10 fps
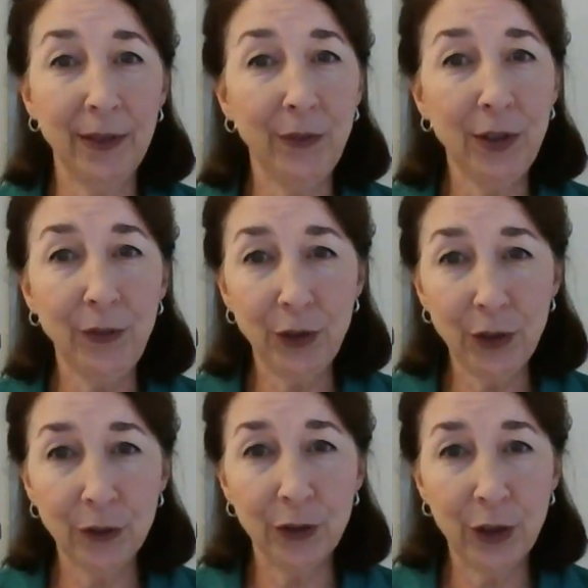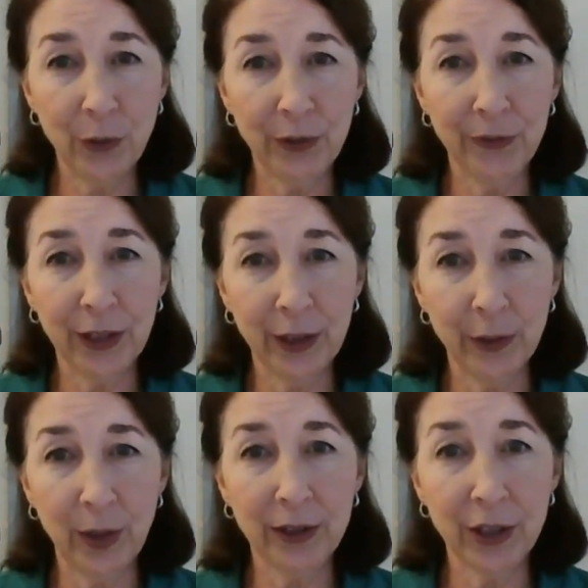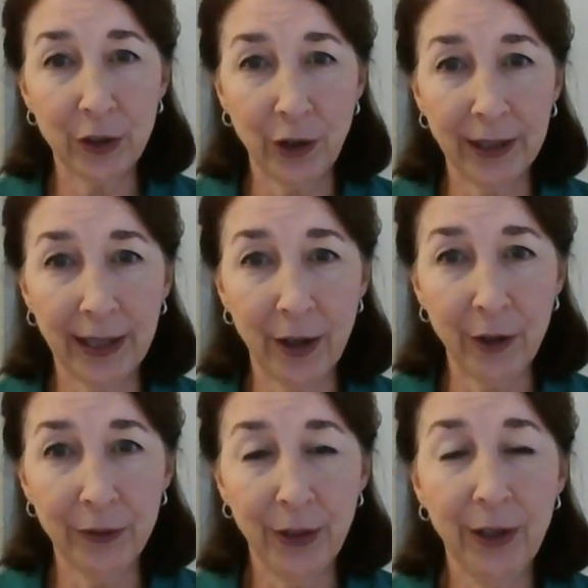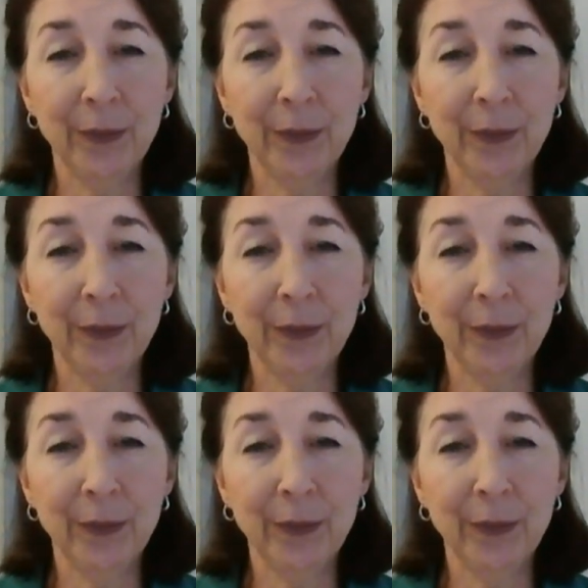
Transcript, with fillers: even if you don't know it very well starting out,